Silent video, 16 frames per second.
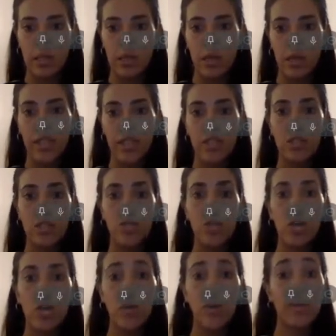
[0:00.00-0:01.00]
Okay, so
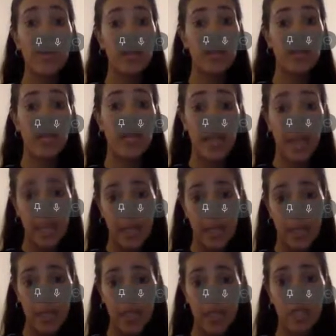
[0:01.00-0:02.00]
not with
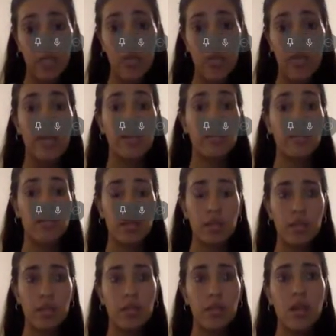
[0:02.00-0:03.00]
clients, it's with headsets.